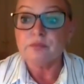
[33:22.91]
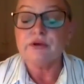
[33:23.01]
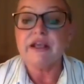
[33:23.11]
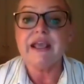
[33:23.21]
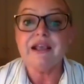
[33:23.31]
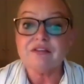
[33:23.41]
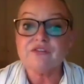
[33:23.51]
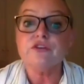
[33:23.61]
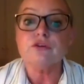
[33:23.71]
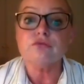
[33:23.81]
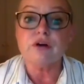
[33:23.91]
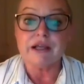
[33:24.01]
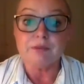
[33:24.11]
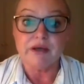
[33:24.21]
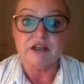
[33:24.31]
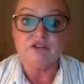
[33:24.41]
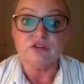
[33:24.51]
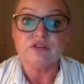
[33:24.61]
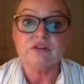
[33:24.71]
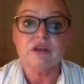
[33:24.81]
but it is for the right
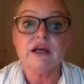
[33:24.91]
patients.